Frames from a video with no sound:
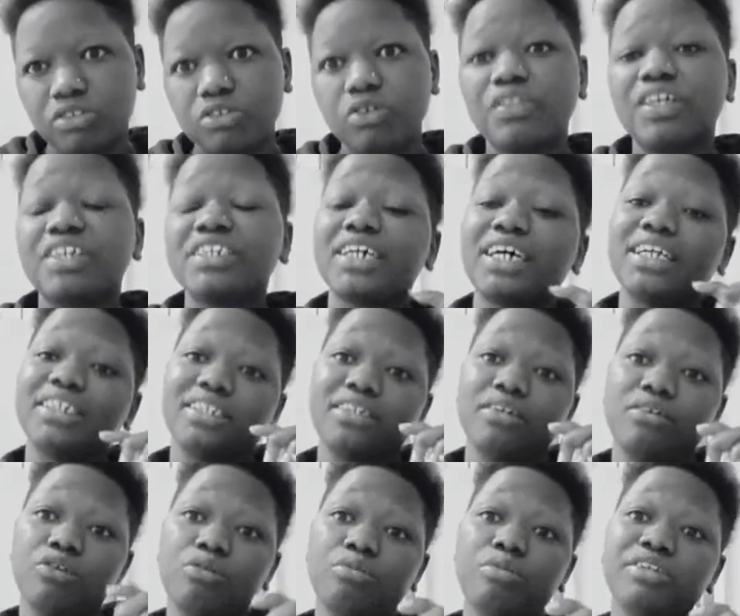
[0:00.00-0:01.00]
So that
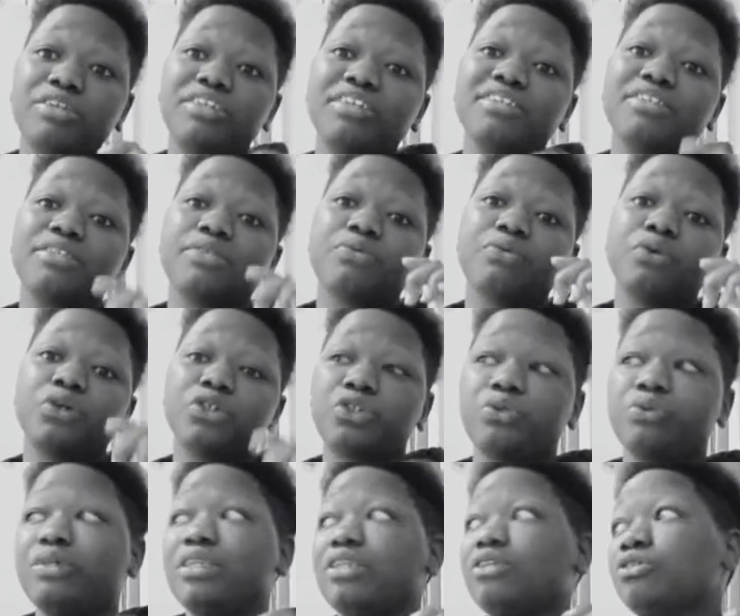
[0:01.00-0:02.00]
antiglobulin is what
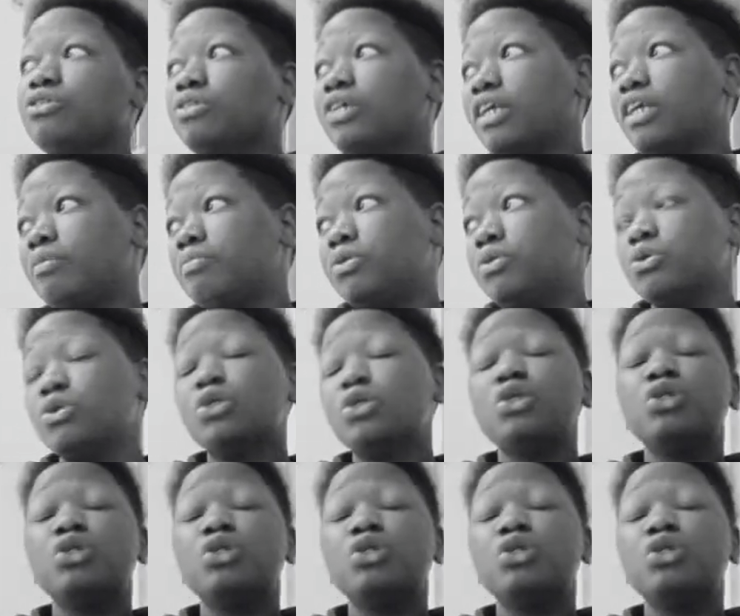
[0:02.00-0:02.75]
will help you